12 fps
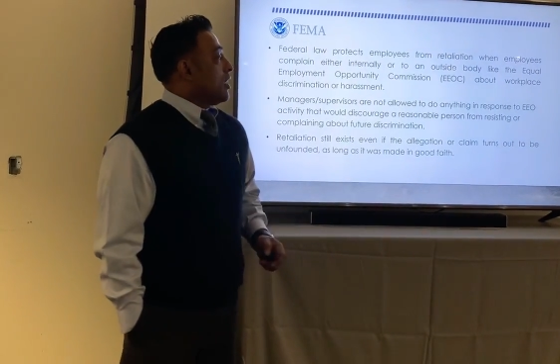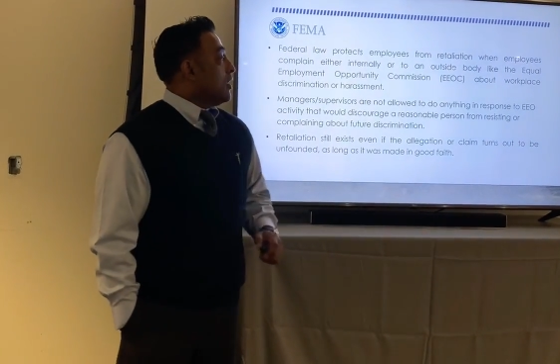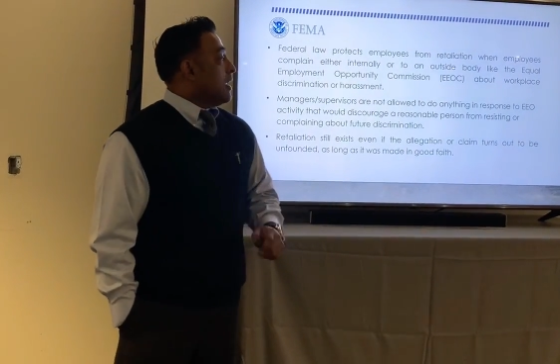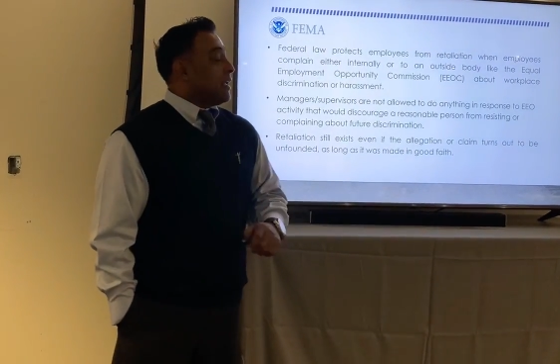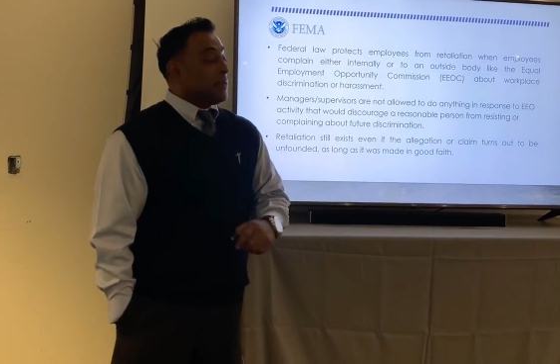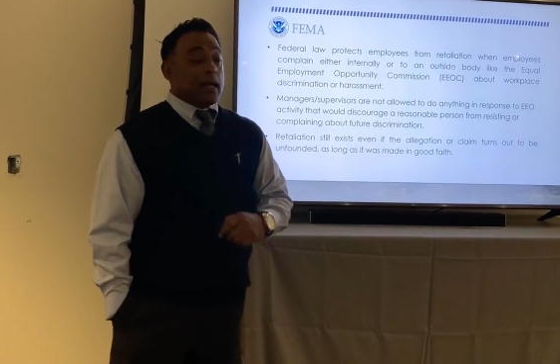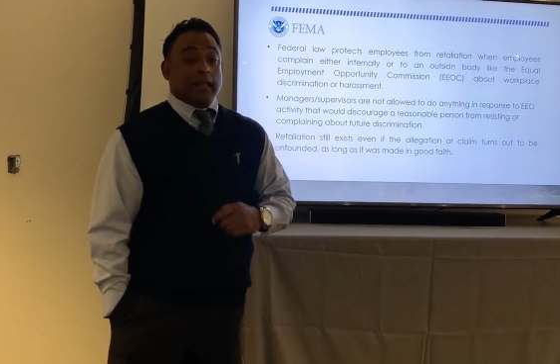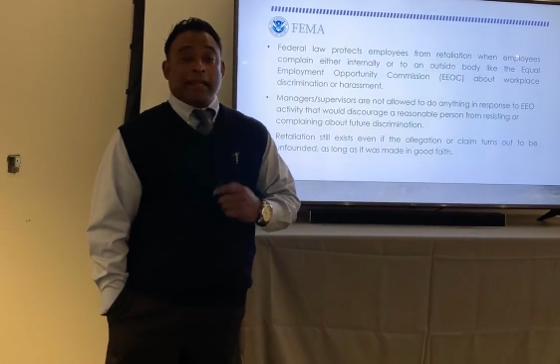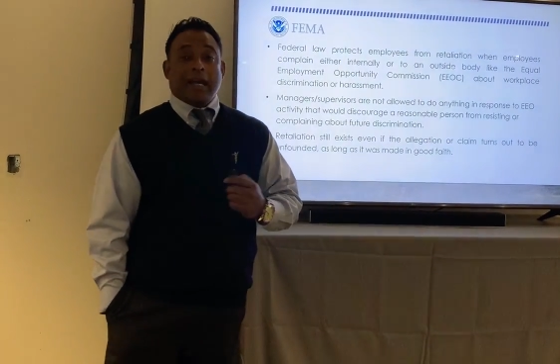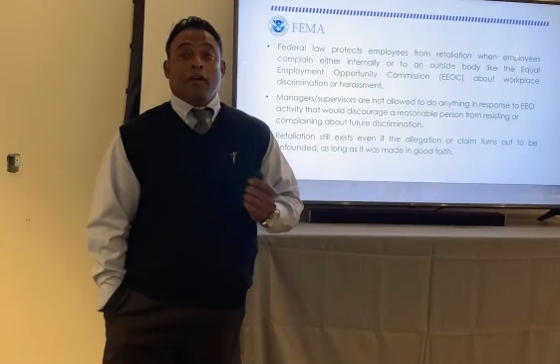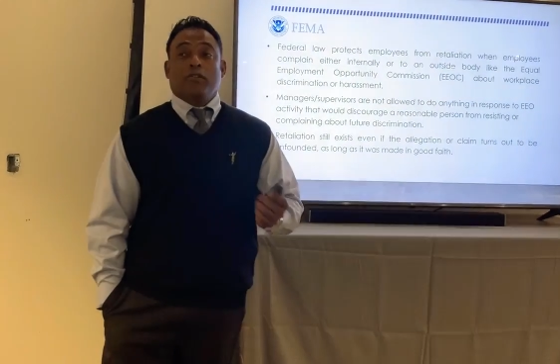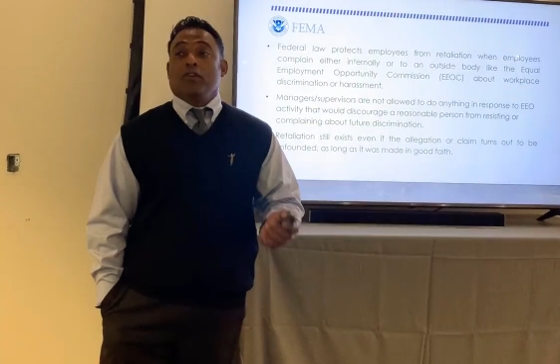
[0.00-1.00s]
are not
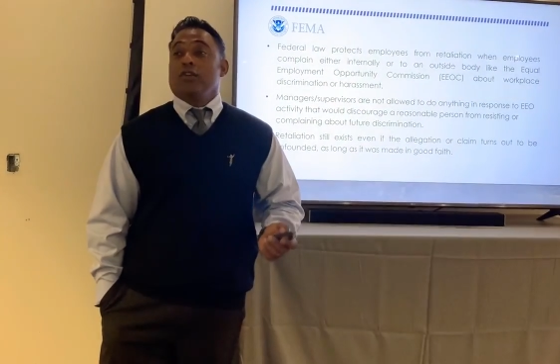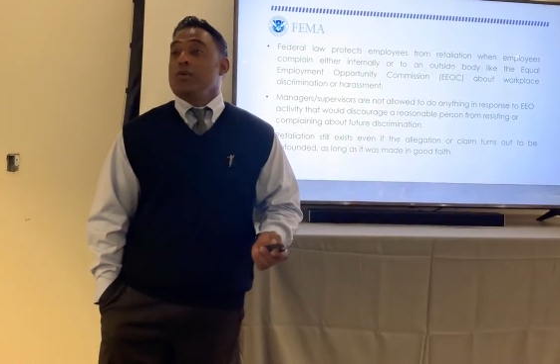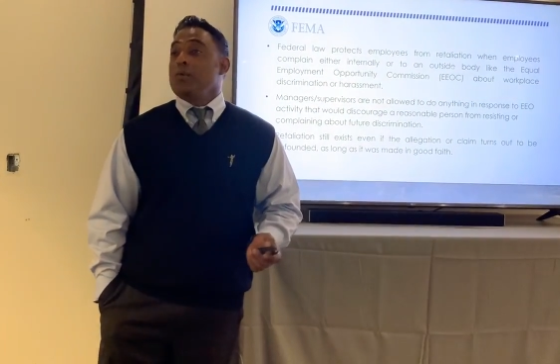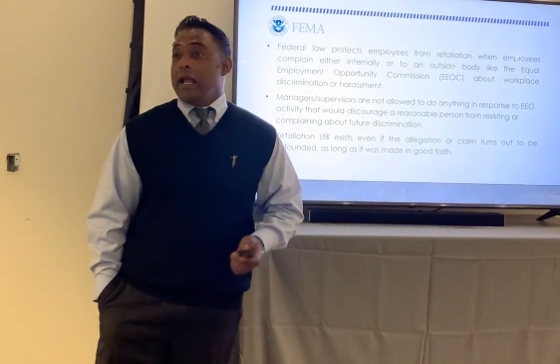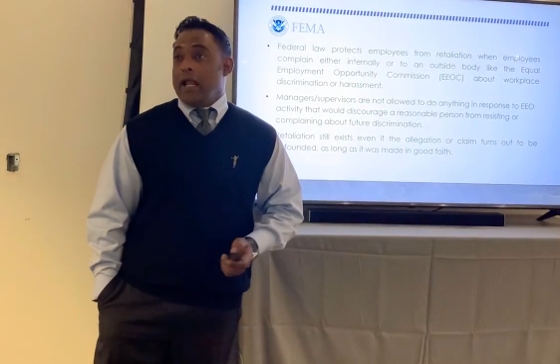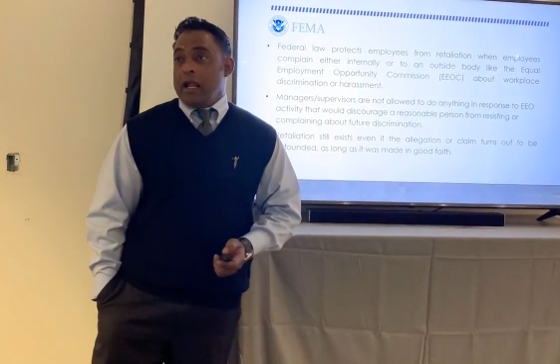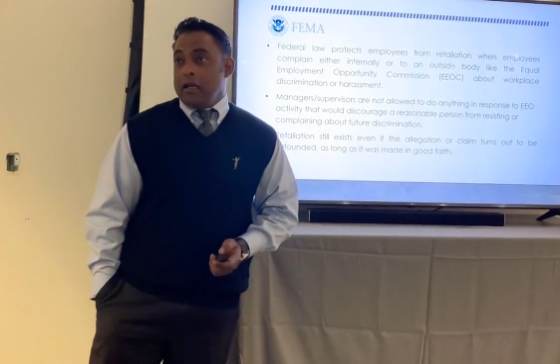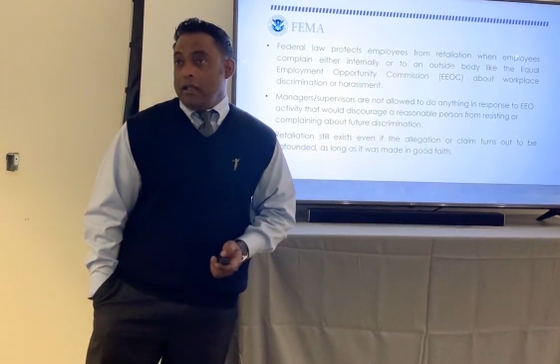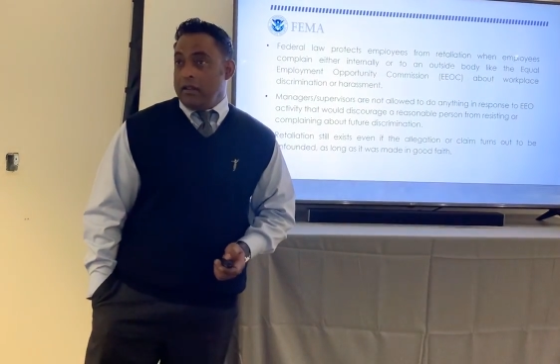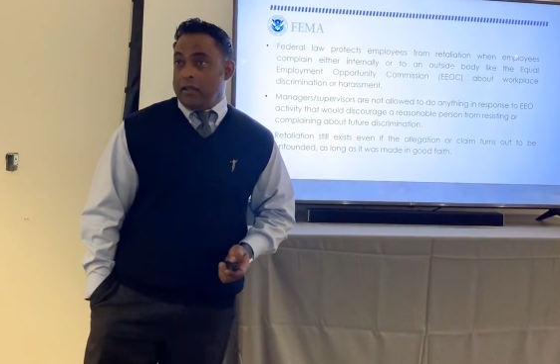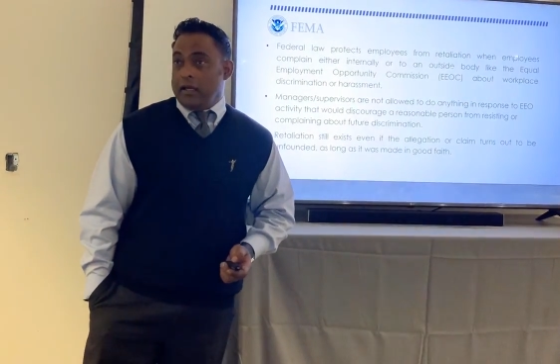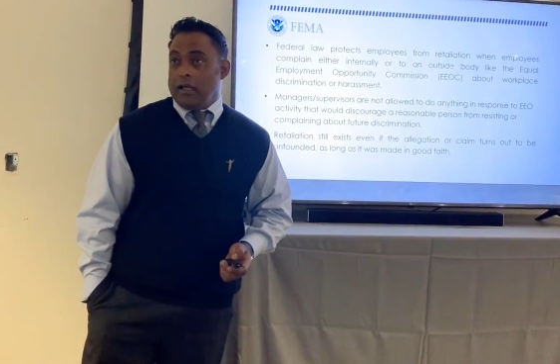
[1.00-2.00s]
allowed to do
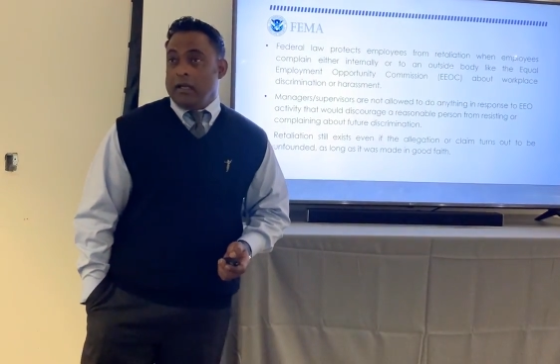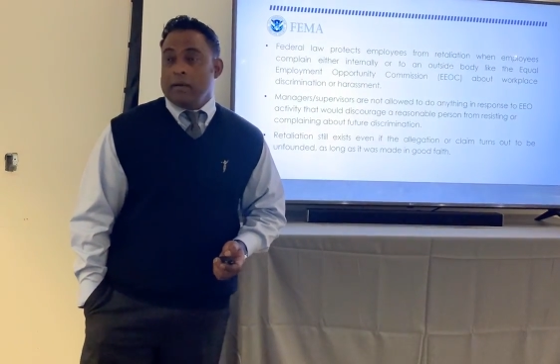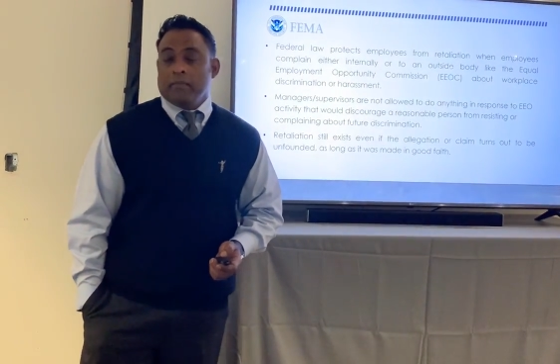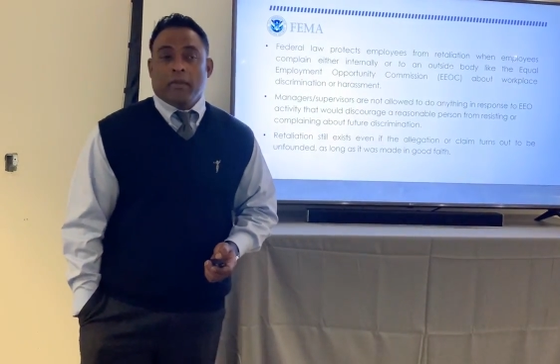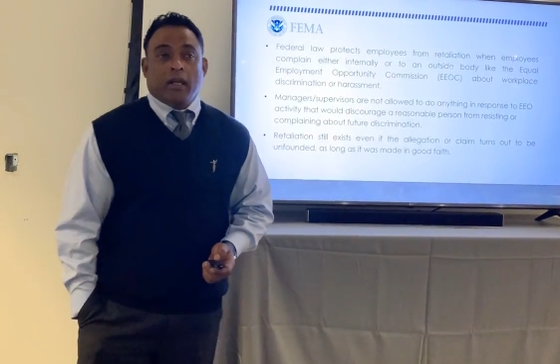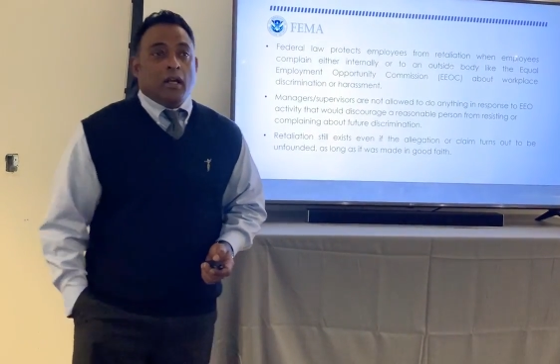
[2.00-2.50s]
anything